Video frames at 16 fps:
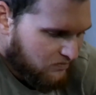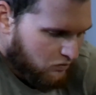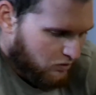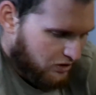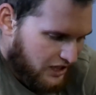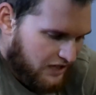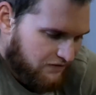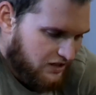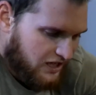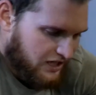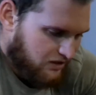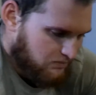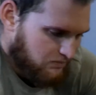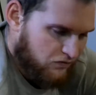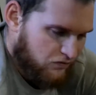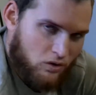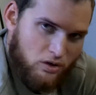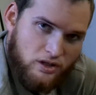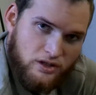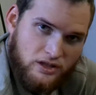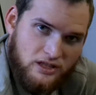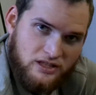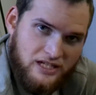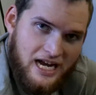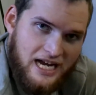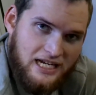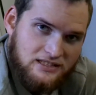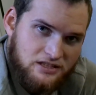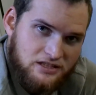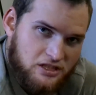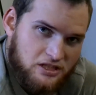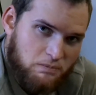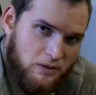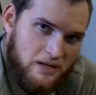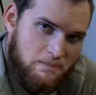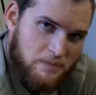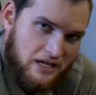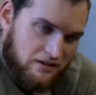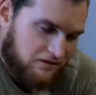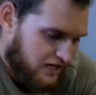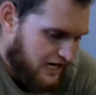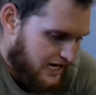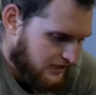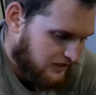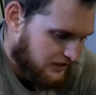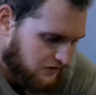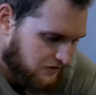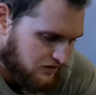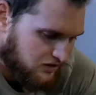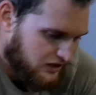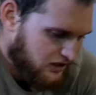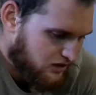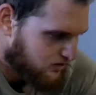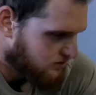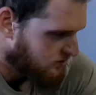When they've done it before, the dyes and the spray paint react differently.